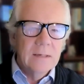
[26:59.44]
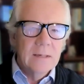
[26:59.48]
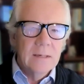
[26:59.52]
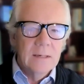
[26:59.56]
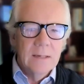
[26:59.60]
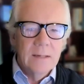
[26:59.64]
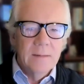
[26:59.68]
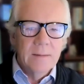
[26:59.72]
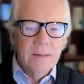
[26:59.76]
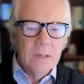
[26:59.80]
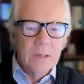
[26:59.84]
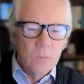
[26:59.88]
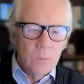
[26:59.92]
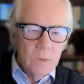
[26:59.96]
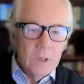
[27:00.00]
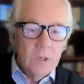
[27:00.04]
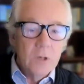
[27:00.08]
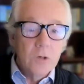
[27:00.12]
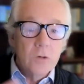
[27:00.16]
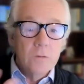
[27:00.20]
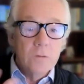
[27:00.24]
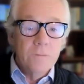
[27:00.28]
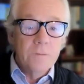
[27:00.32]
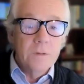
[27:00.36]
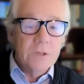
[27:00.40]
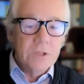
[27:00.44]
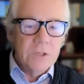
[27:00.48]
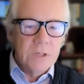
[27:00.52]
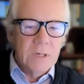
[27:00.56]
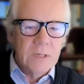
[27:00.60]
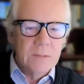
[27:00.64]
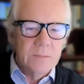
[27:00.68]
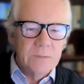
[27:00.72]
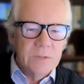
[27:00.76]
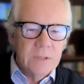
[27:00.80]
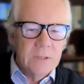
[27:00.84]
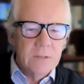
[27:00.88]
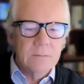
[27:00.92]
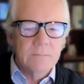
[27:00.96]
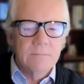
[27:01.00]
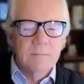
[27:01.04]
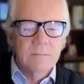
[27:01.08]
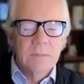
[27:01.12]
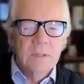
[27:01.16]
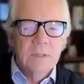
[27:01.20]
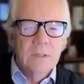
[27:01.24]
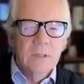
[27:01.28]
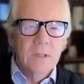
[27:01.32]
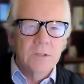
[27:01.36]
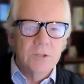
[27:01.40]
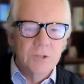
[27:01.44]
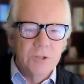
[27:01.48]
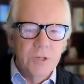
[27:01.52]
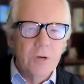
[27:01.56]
And when a new feature comes out, it's